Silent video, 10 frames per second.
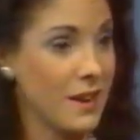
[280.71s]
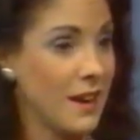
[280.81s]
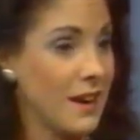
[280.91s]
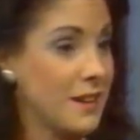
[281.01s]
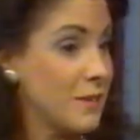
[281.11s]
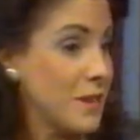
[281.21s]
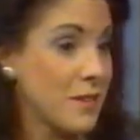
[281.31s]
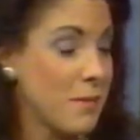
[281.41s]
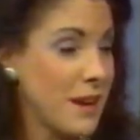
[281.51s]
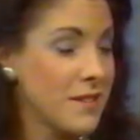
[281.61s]
And it's
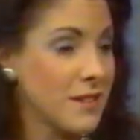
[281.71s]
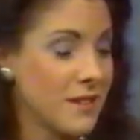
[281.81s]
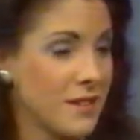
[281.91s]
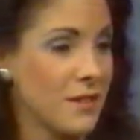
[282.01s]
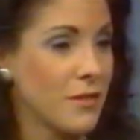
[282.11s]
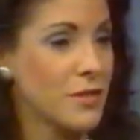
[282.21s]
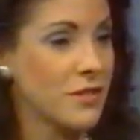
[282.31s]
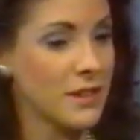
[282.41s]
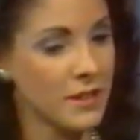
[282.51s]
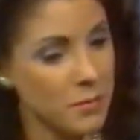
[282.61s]
amazing, you know,
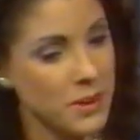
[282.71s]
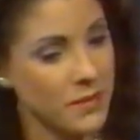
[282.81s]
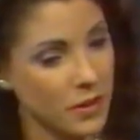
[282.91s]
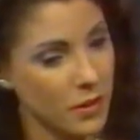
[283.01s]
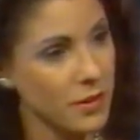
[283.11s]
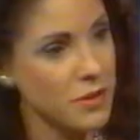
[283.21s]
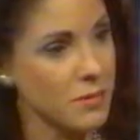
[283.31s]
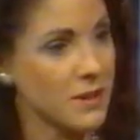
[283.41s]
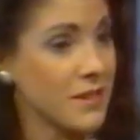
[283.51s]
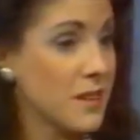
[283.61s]
just a little bit of
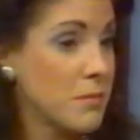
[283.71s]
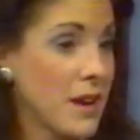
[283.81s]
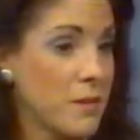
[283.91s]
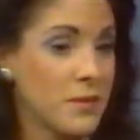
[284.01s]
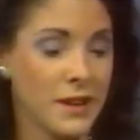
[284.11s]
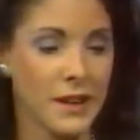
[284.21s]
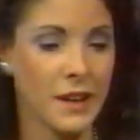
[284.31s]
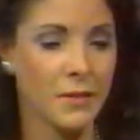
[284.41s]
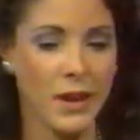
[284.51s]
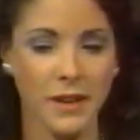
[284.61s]
encouragement, because sometimes
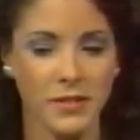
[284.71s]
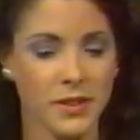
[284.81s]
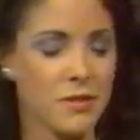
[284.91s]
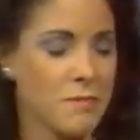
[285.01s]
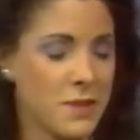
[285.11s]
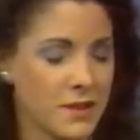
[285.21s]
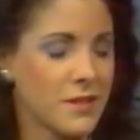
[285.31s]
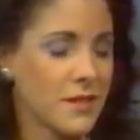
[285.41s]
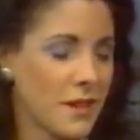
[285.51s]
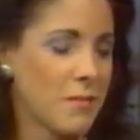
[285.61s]
we have such
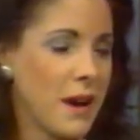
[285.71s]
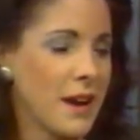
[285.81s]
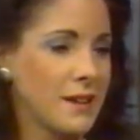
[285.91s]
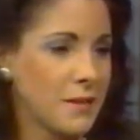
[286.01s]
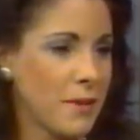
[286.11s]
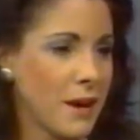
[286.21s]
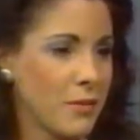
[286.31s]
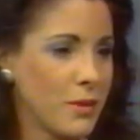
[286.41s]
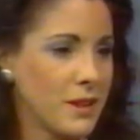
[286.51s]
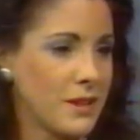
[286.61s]
myths in our mind
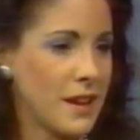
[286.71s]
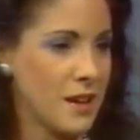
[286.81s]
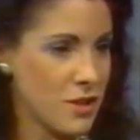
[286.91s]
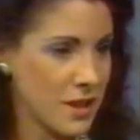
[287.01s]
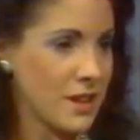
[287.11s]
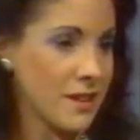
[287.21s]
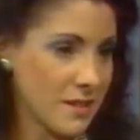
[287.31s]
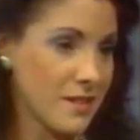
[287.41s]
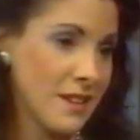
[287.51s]
about what aging is.